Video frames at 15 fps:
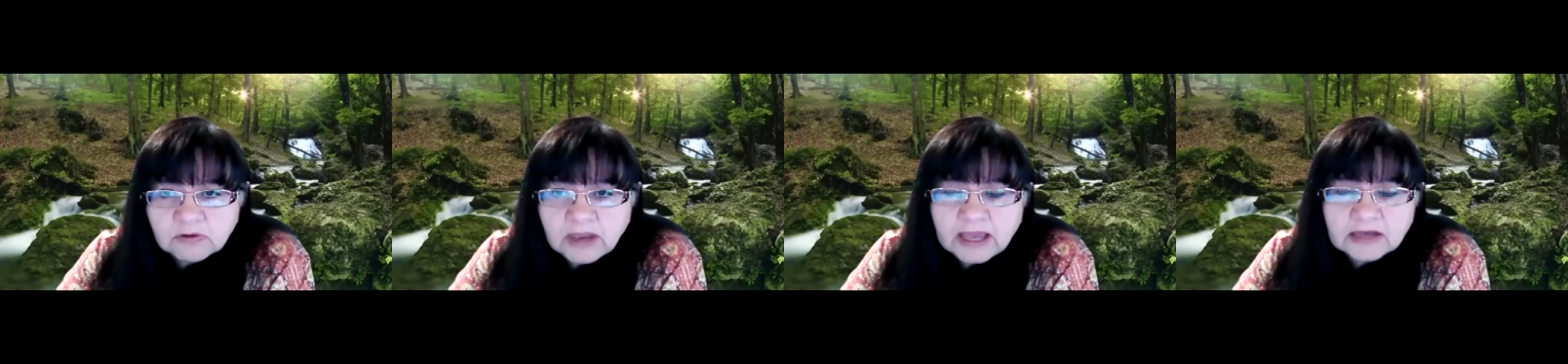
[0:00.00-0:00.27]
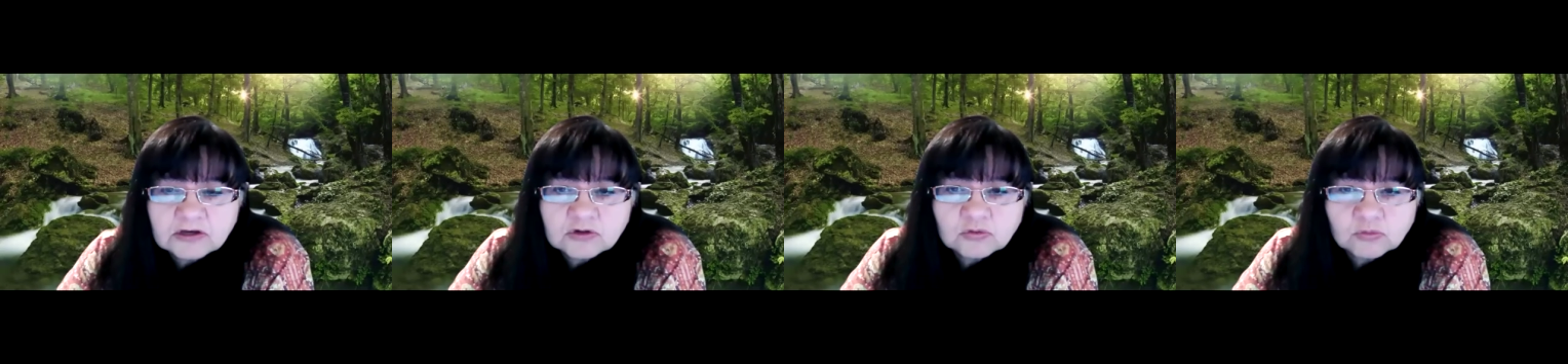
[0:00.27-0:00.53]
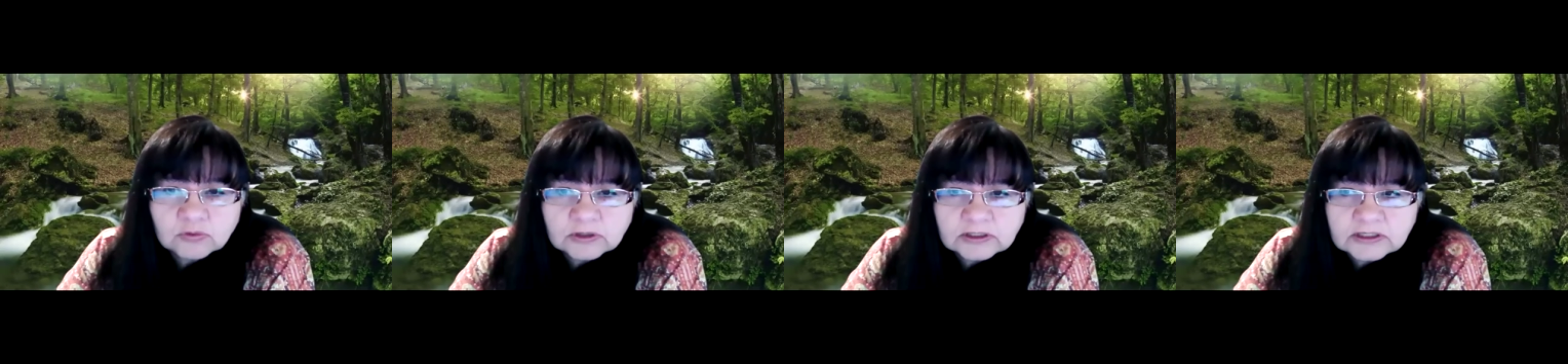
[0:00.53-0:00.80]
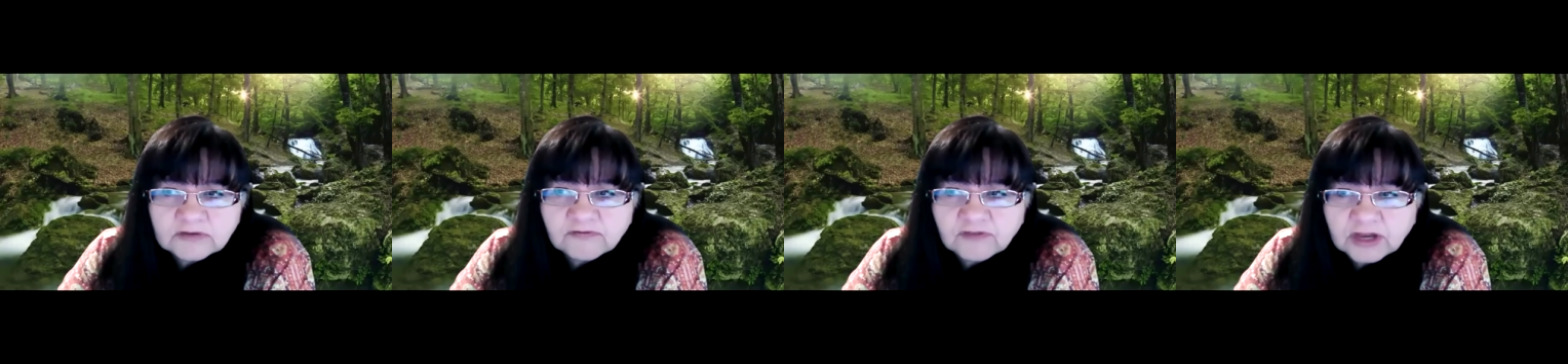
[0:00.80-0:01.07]
we had to
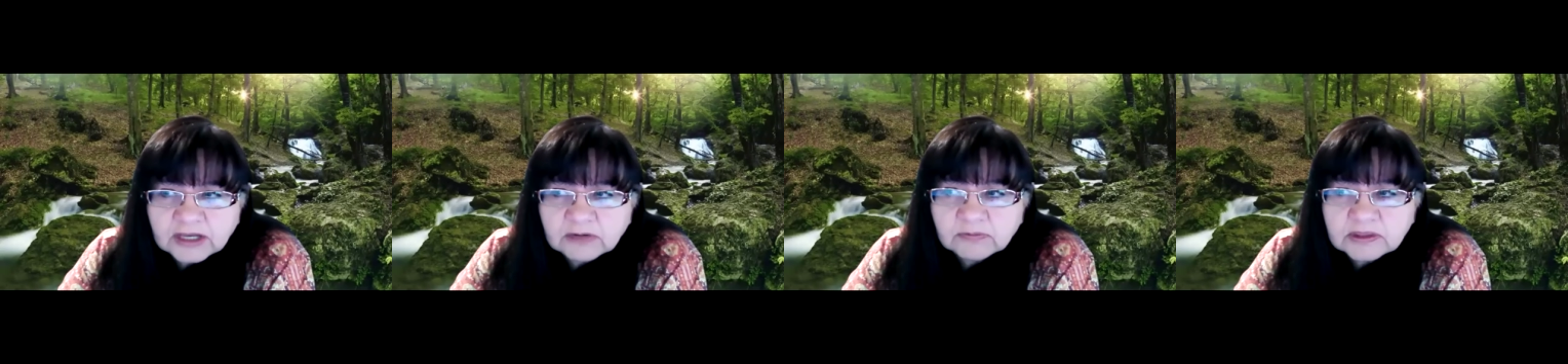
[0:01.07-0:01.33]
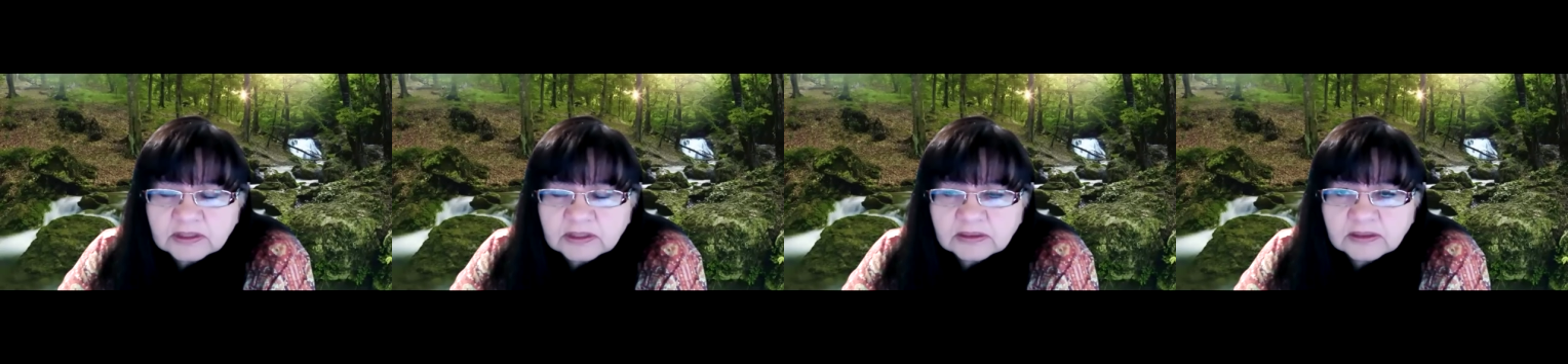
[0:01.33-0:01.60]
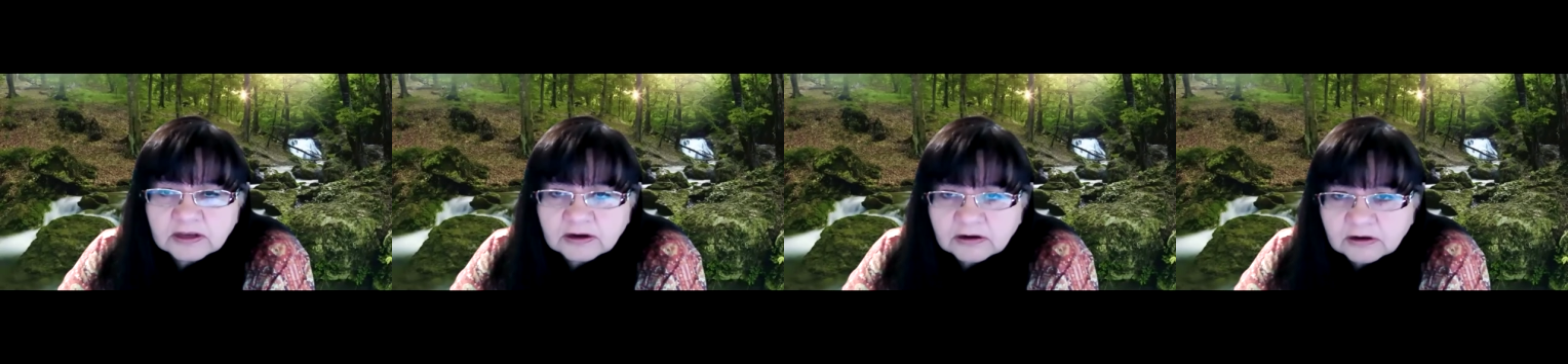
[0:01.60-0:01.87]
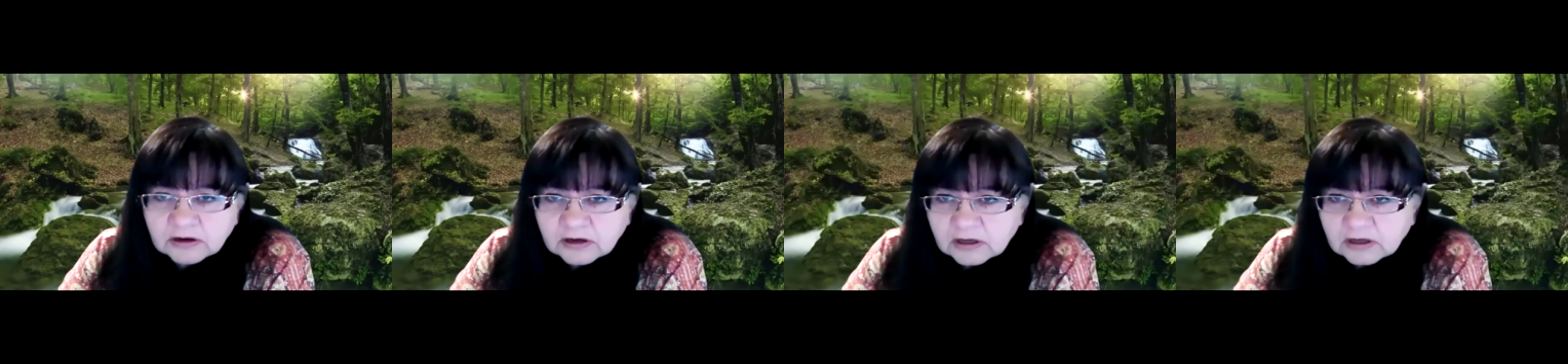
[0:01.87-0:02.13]
really define within
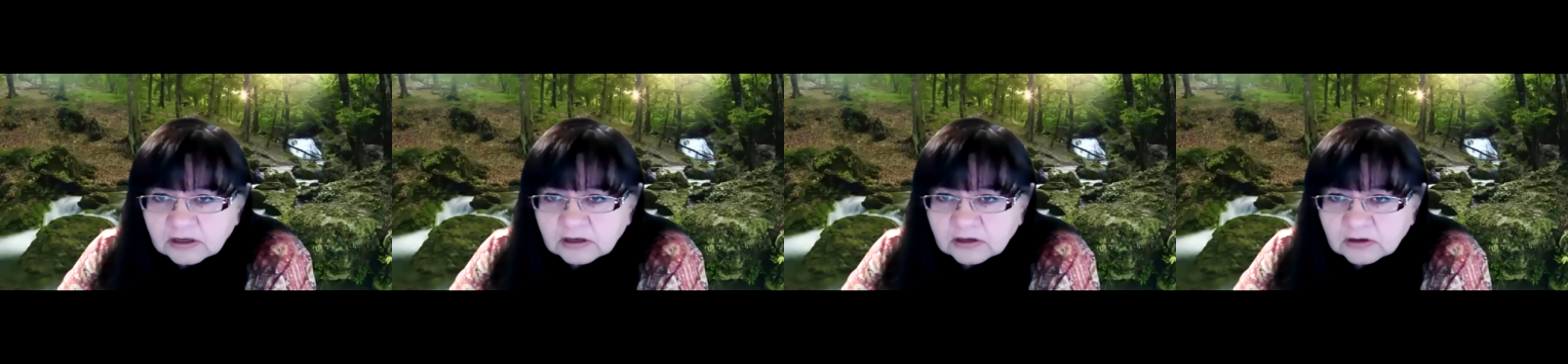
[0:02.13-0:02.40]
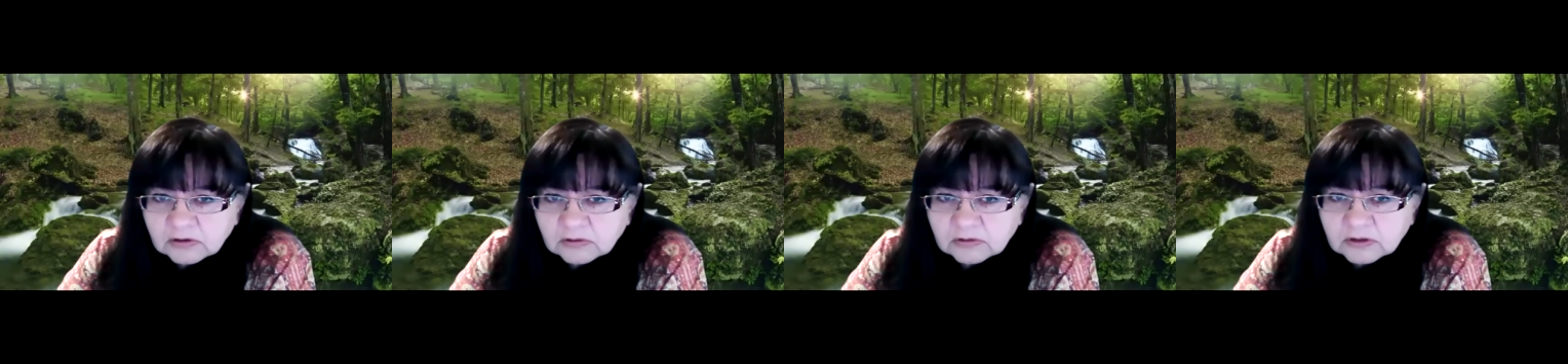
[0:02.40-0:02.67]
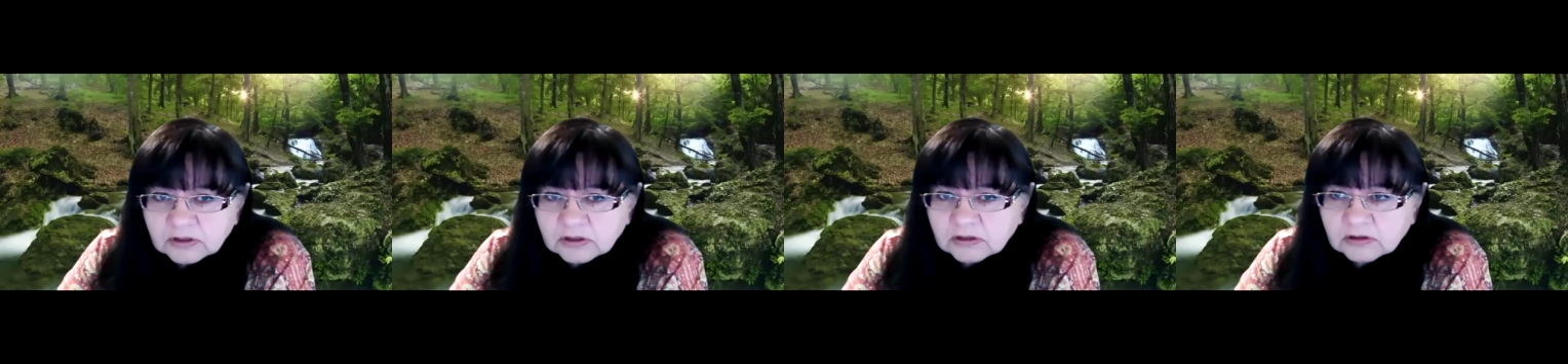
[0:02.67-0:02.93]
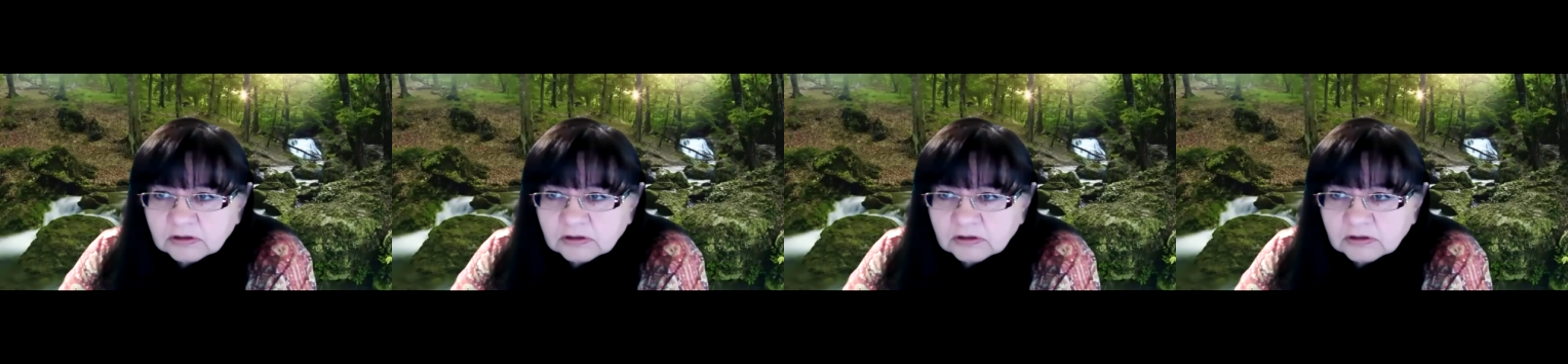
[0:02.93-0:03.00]
there, you know,